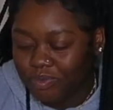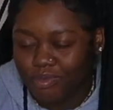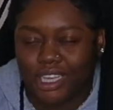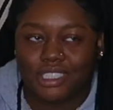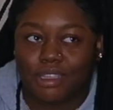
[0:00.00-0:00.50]

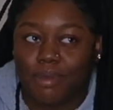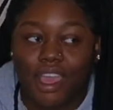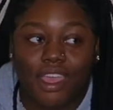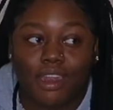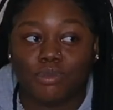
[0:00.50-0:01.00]
because in
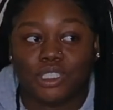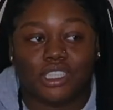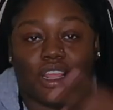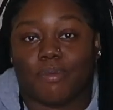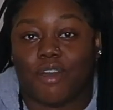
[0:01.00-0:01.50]
my head, I'm just
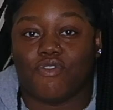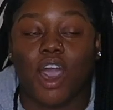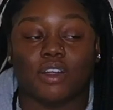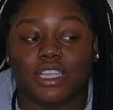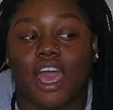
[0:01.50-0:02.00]
thinking about
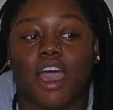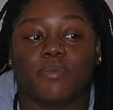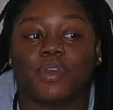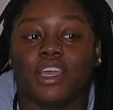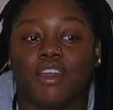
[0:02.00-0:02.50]
fall time.